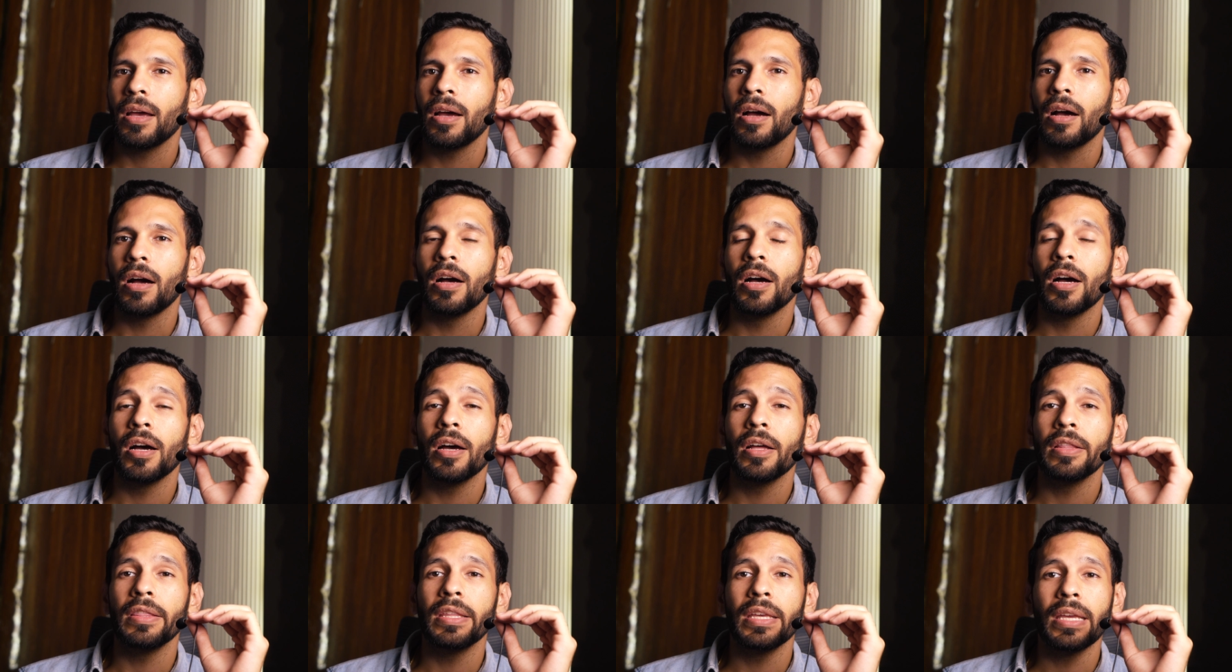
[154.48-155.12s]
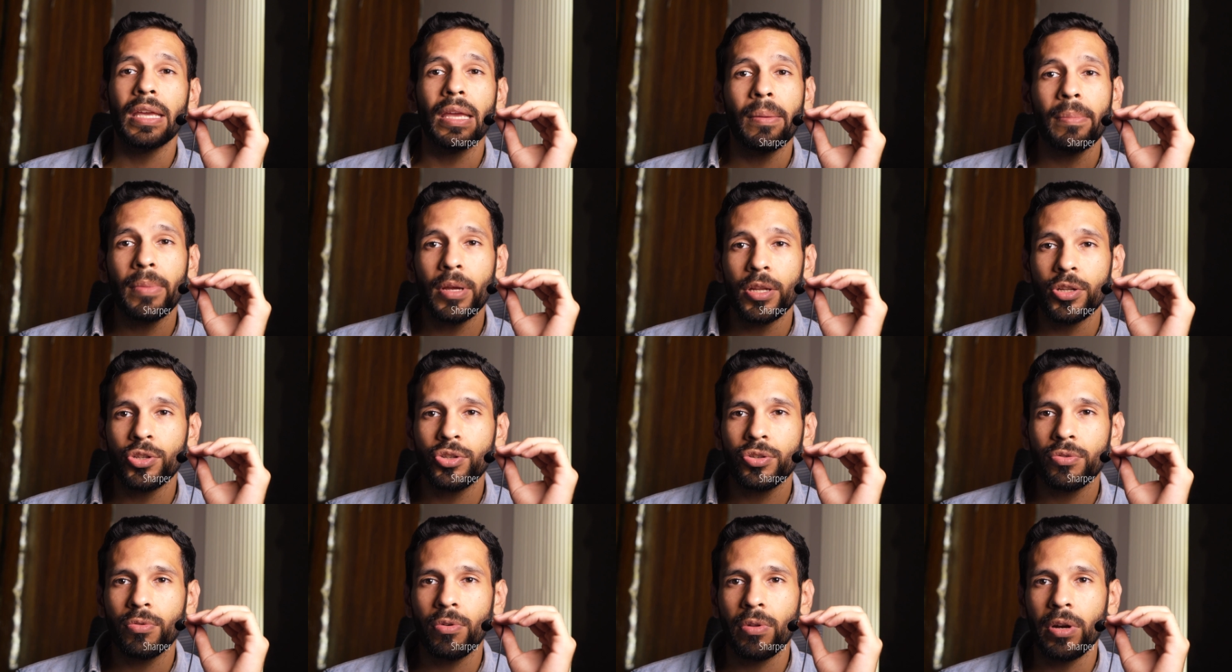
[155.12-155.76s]
The
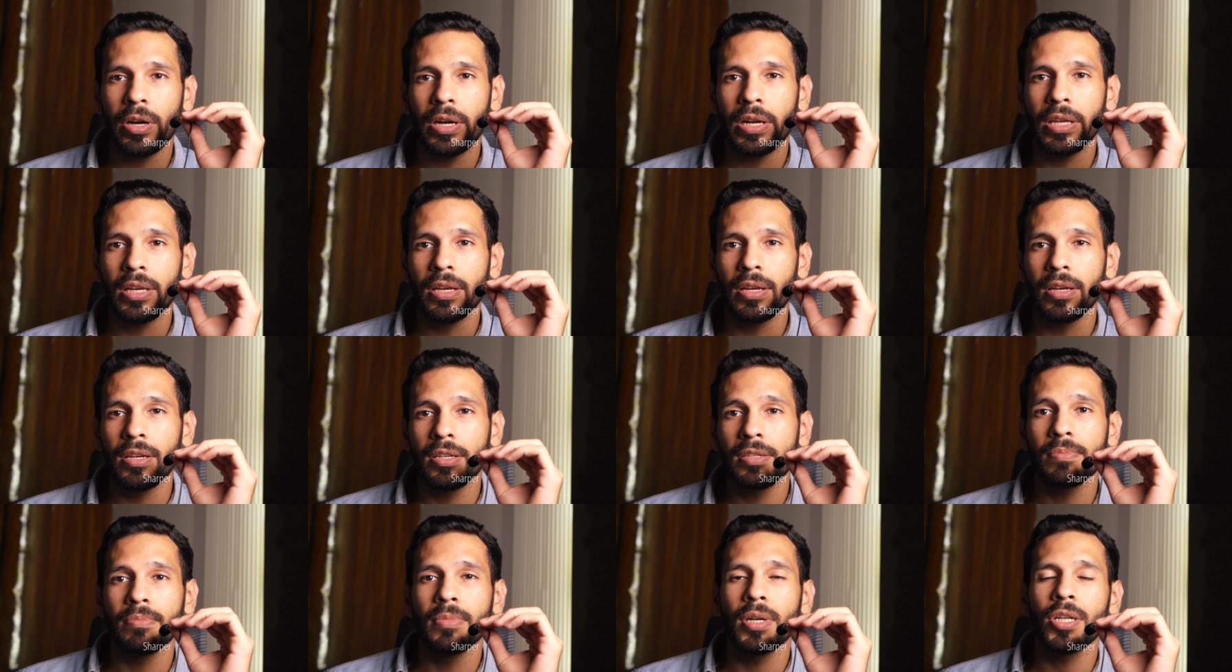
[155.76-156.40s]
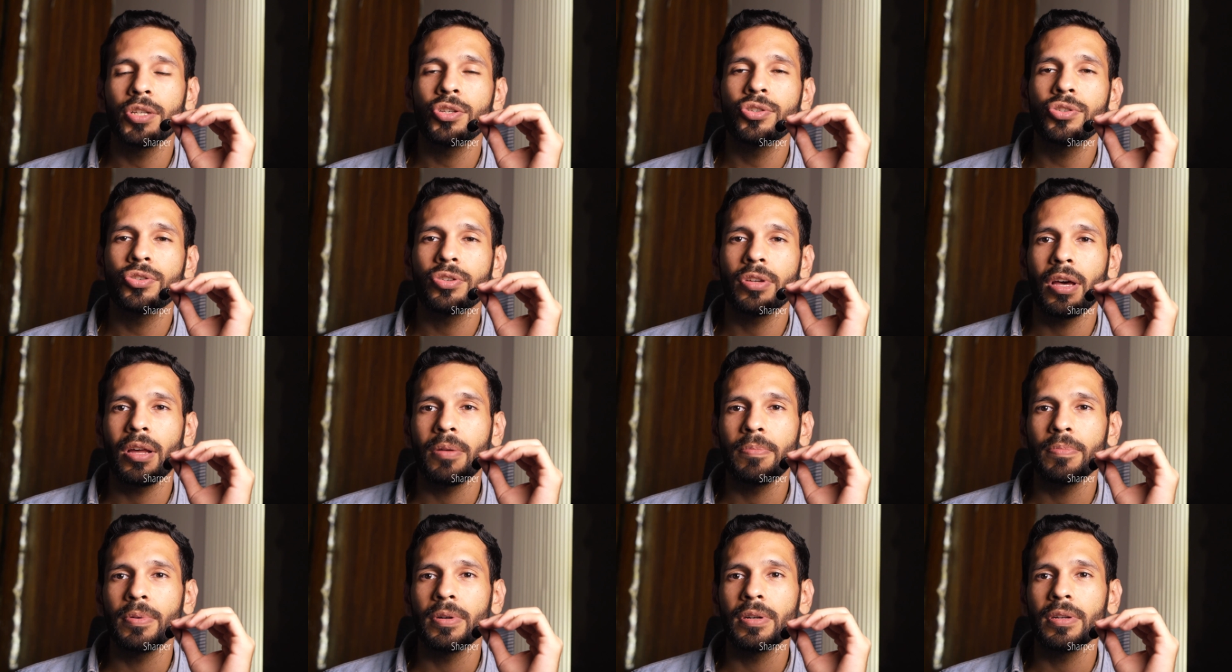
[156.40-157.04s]
image quality is much
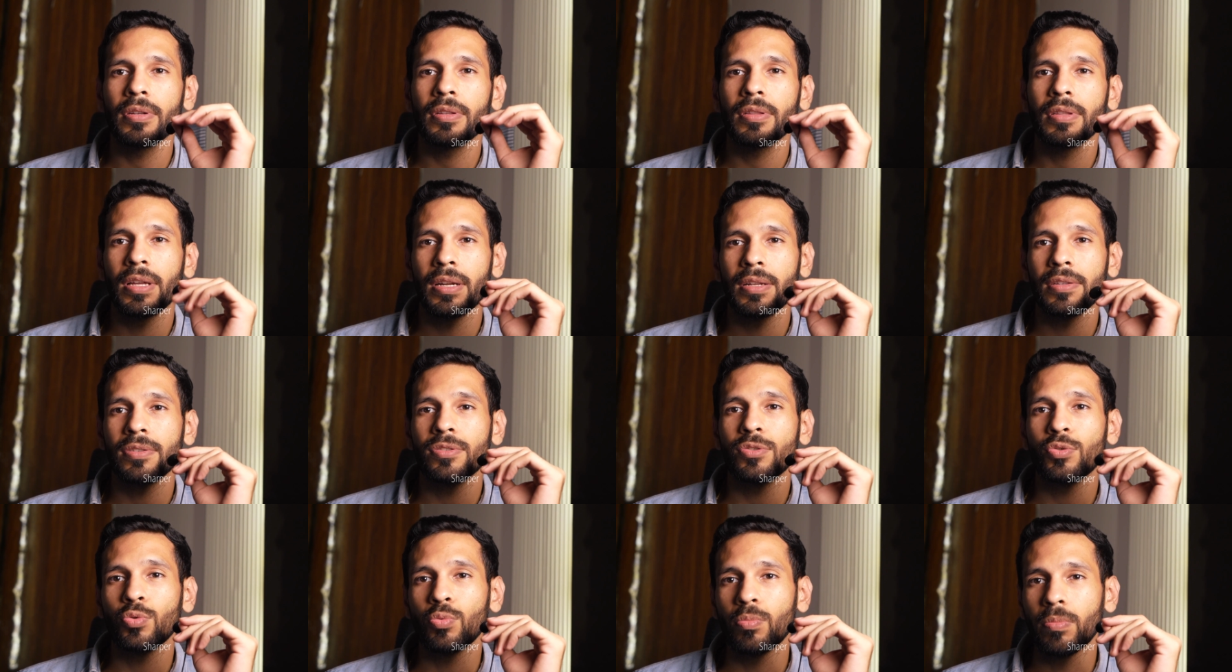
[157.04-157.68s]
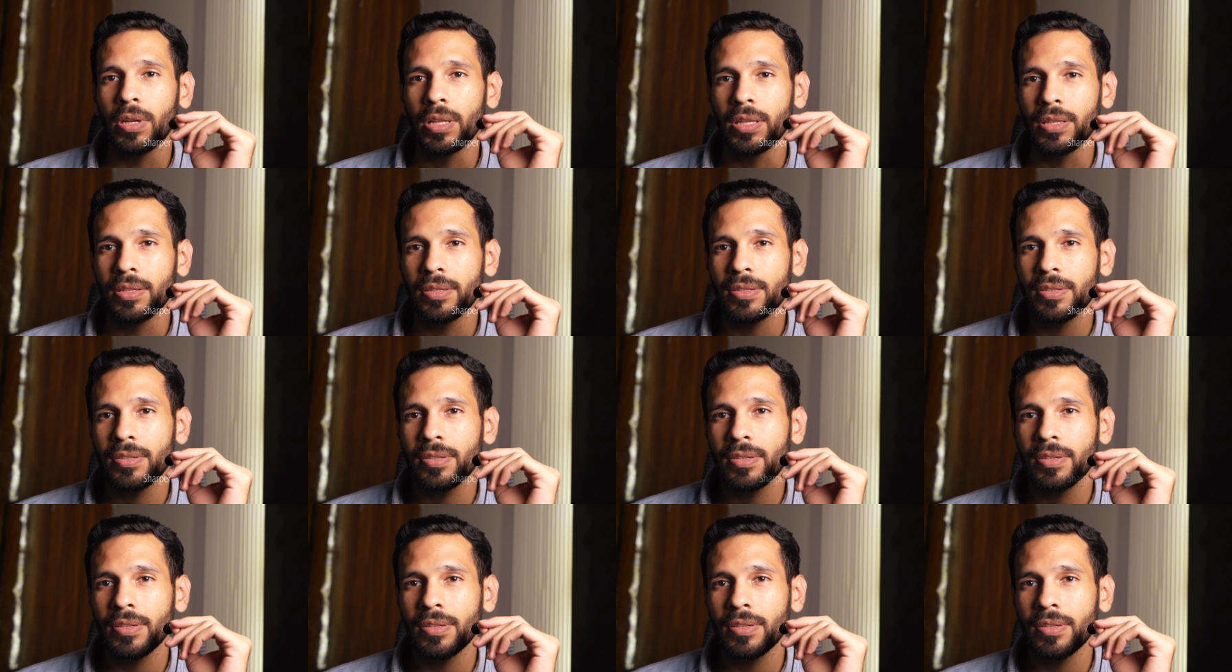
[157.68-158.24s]
sharper than a zoom lens.